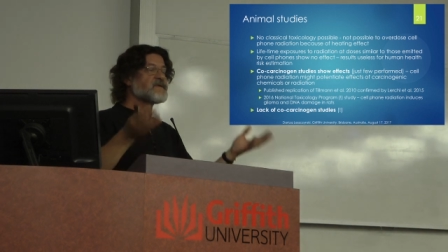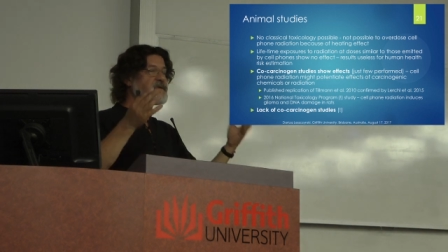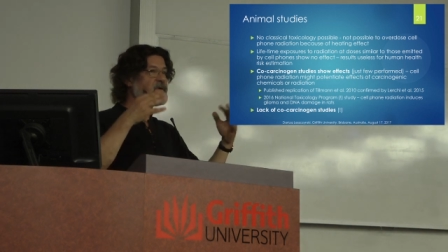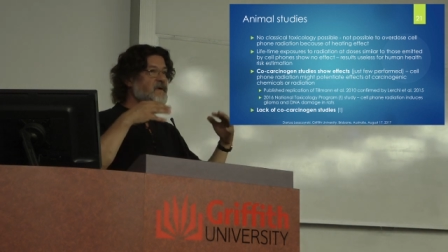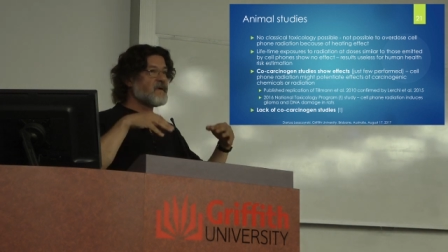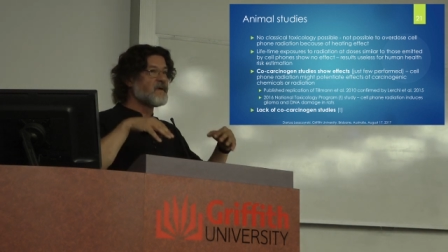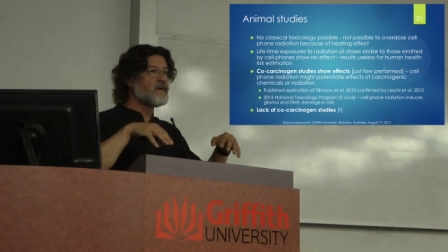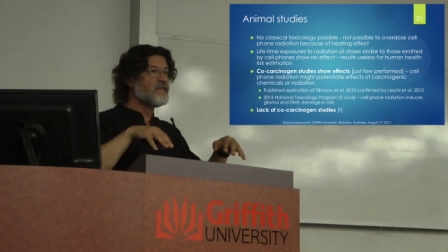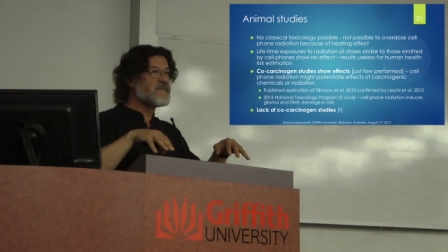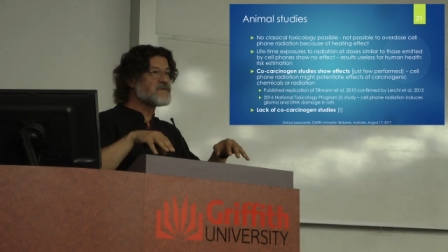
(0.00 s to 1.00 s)
This is
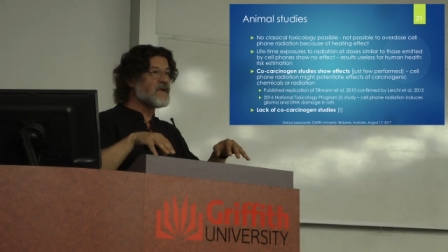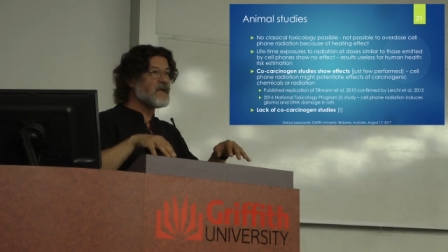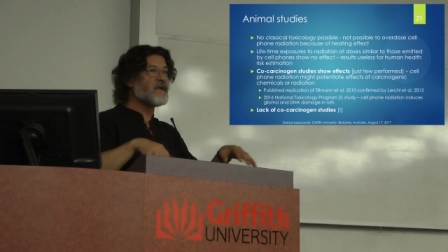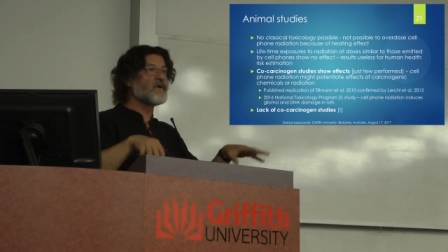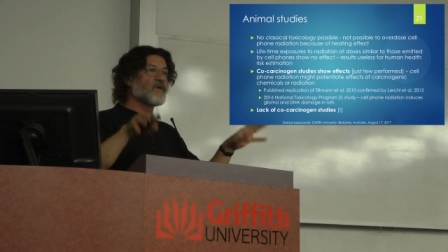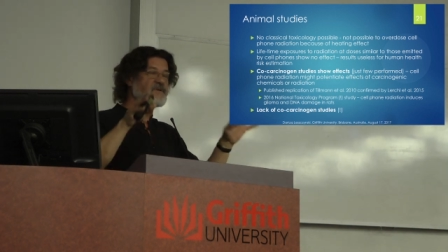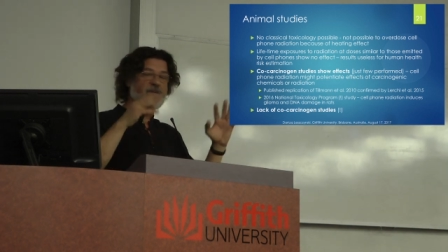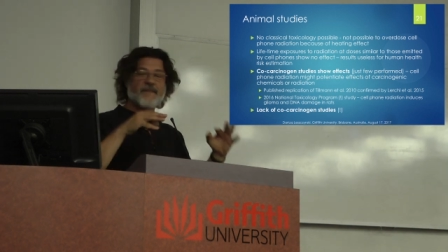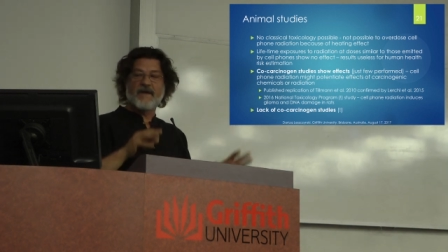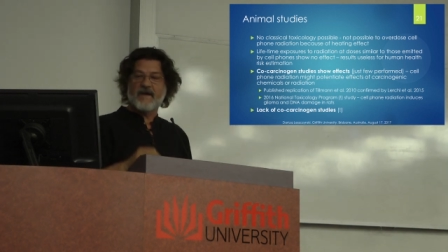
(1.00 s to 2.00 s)
misleading
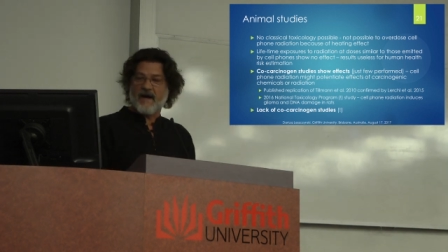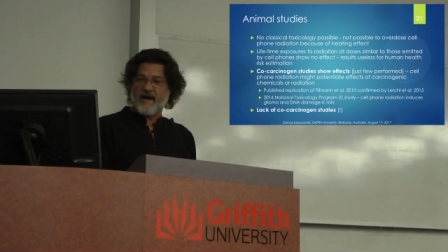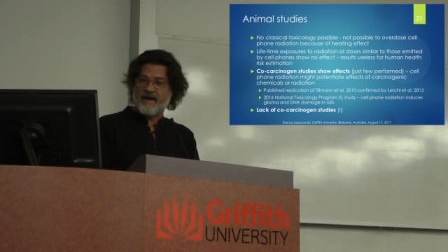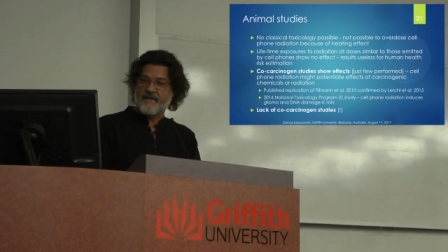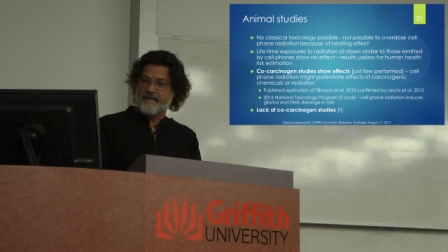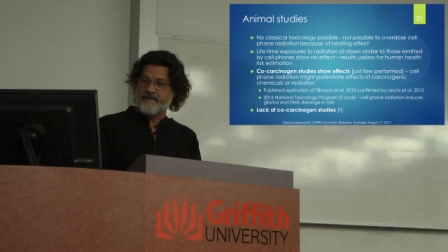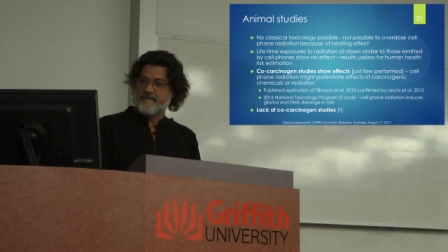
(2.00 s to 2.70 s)
or simply lie.